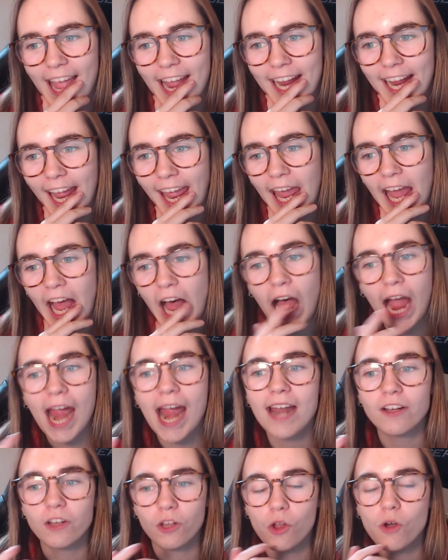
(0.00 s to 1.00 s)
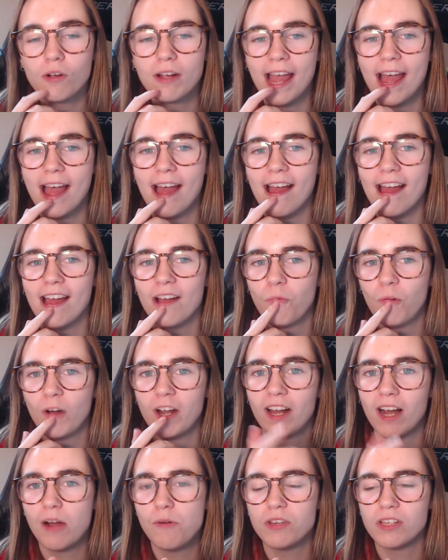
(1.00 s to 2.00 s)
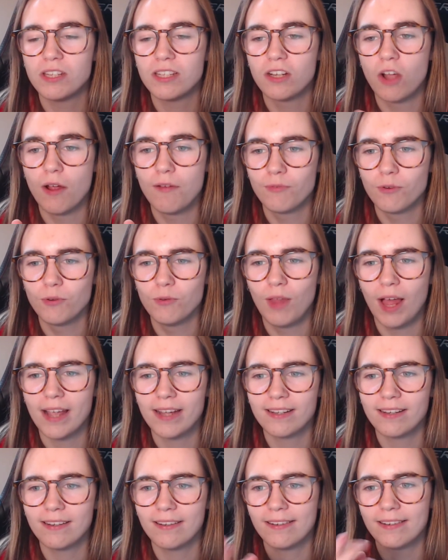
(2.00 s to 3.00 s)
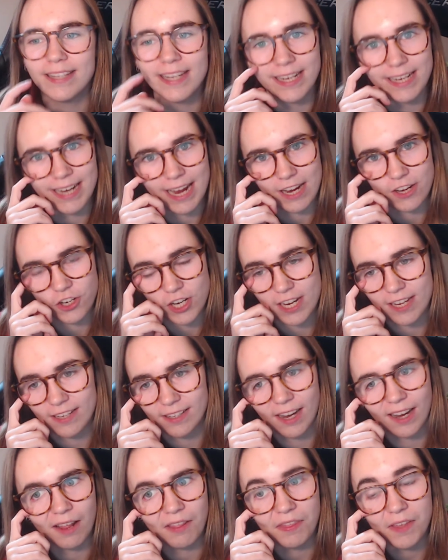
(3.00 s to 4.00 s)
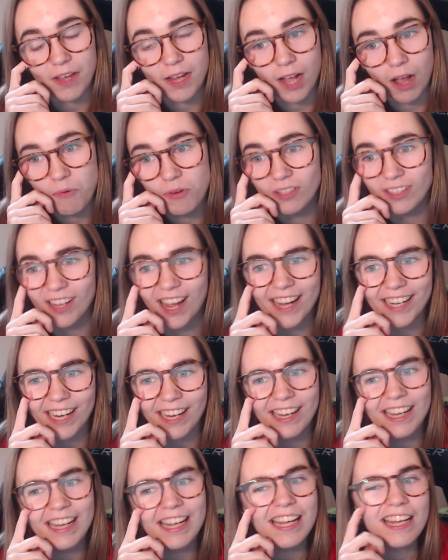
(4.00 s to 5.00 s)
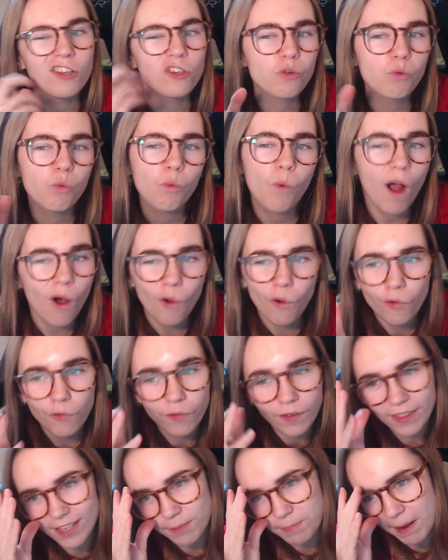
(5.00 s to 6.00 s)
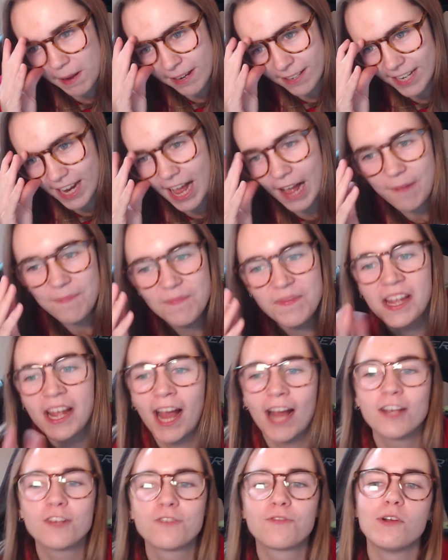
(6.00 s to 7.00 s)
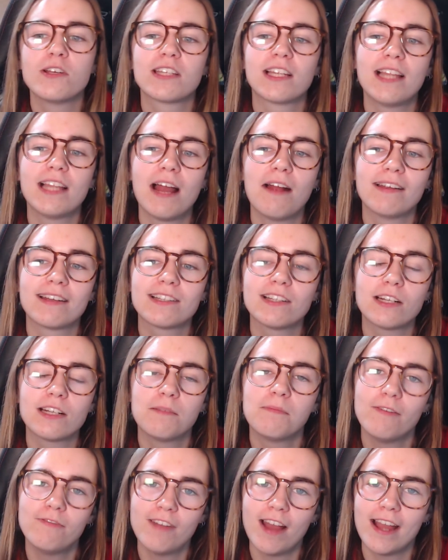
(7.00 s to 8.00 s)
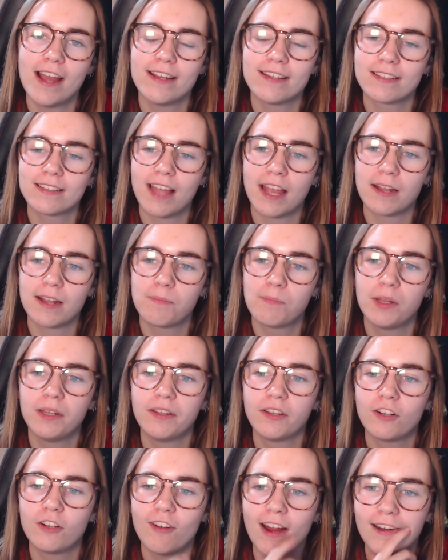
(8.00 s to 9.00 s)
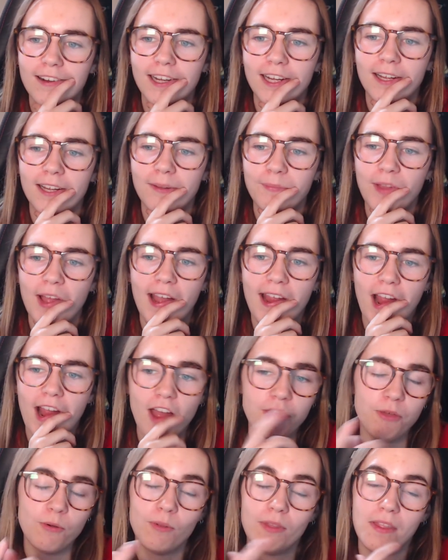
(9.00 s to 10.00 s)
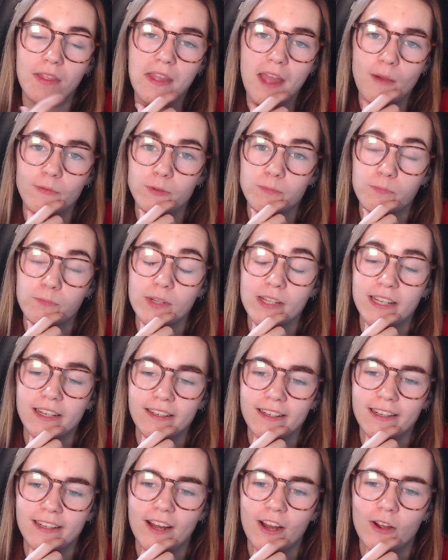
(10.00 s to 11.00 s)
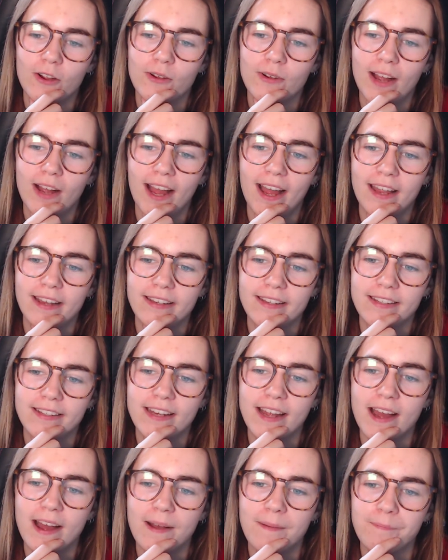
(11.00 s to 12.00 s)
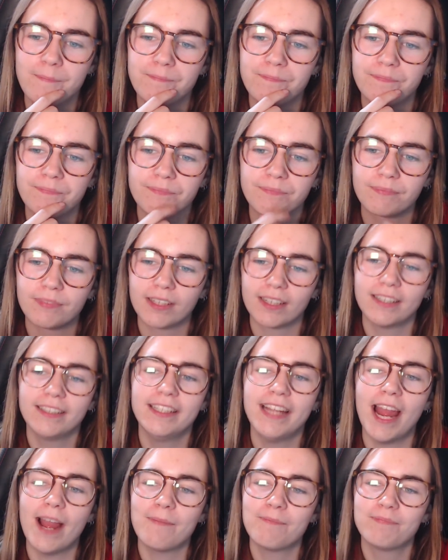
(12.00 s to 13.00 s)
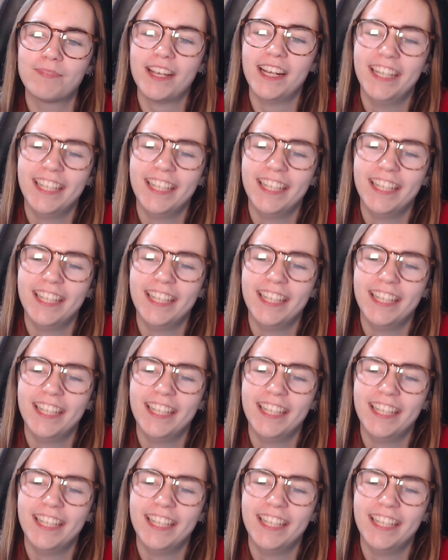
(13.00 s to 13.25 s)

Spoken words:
Like, I had long hair when I was going through like teenage years, and I think I was like 12 in this picture. I just thought it was hilarious. Look at my face, like pulling a crack up. Like, I thought that was brilliant, you know. And yeah.